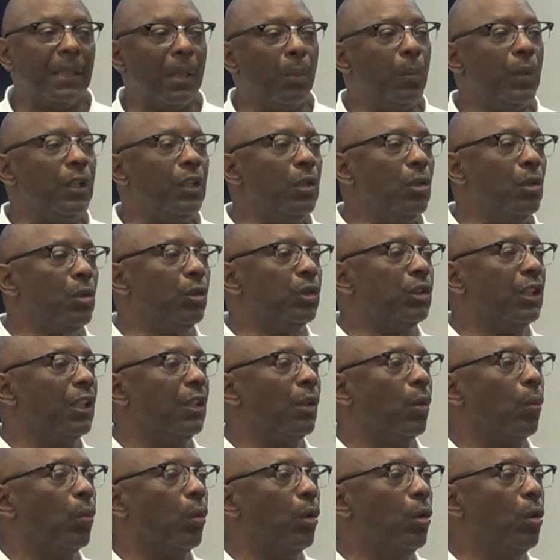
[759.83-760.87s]
that we use in
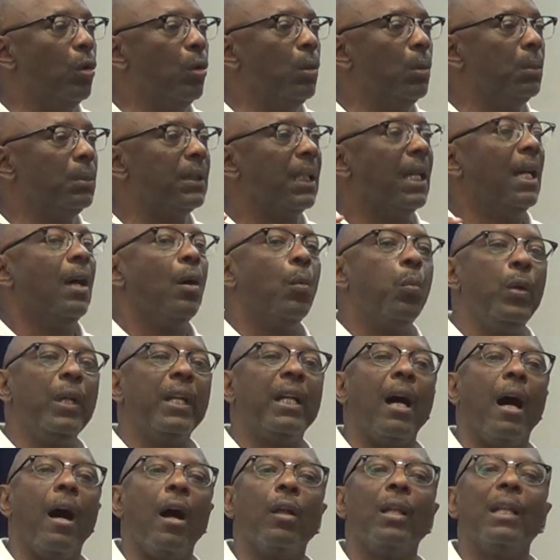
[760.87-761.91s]
the rooms. We
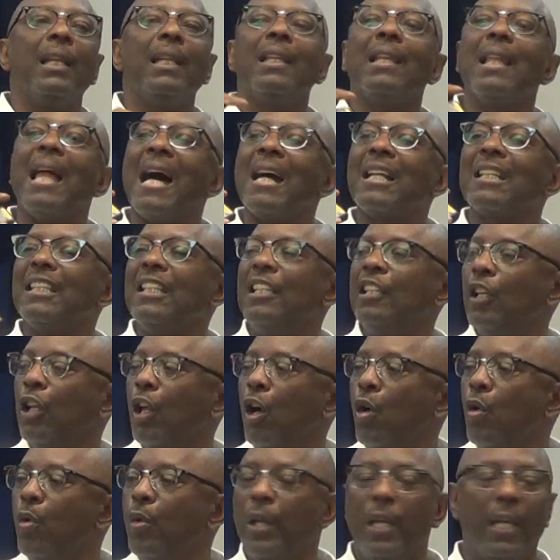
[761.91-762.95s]
call it locked and
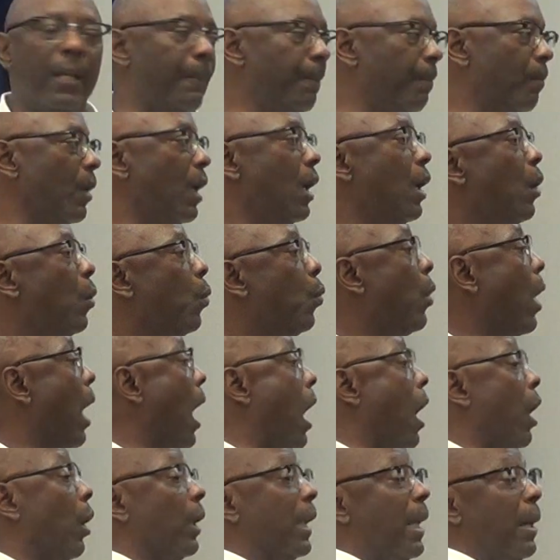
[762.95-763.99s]
loaded.
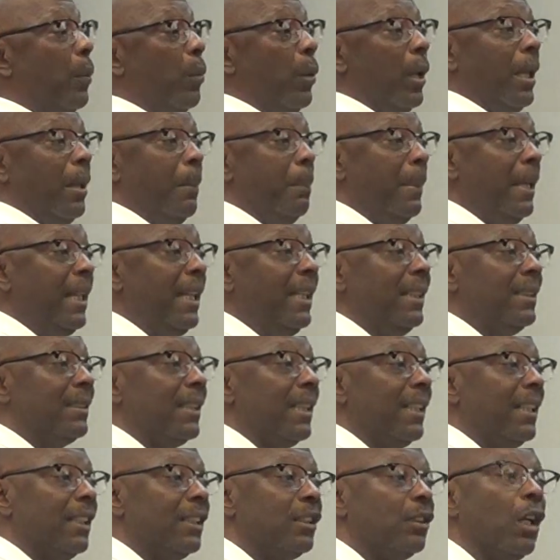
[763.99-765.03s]
All that really means
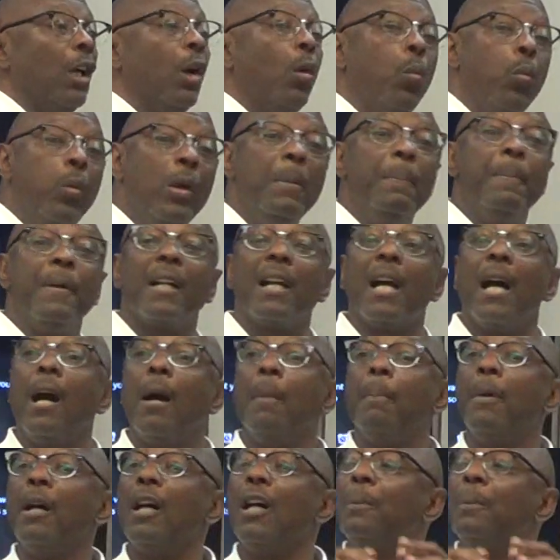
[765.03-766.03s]
is we become